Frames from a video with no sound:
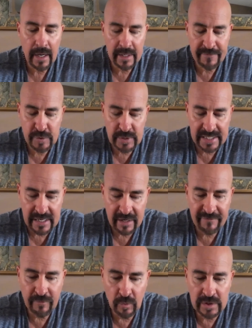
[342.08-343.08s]
If you cannot
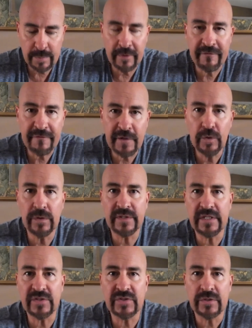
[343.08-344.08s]
afford to put fuel in
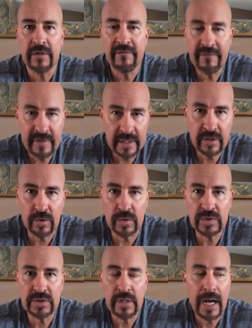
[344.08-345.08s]
these
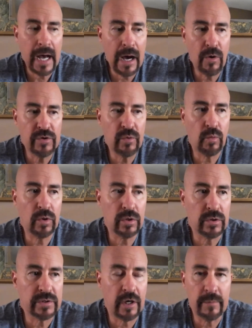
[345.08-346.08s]
vehicles, how in the
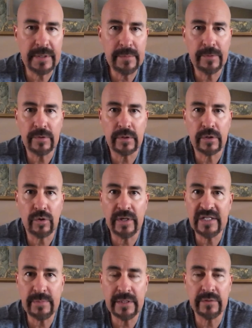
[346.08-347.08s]
world are people going
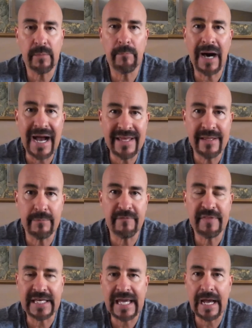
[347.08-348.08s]
to be able to buy them if
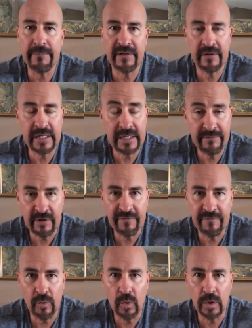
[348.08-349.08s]
they can't even
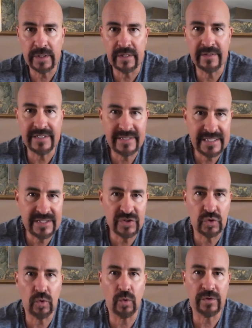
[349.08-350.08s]
afford the
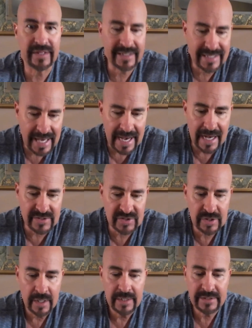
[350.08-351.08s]
diesel or the
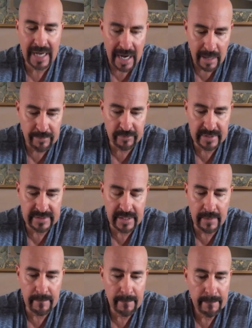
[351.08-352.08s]
gas to operate
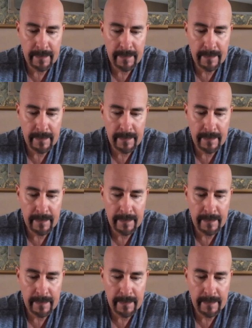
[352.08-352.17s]
them?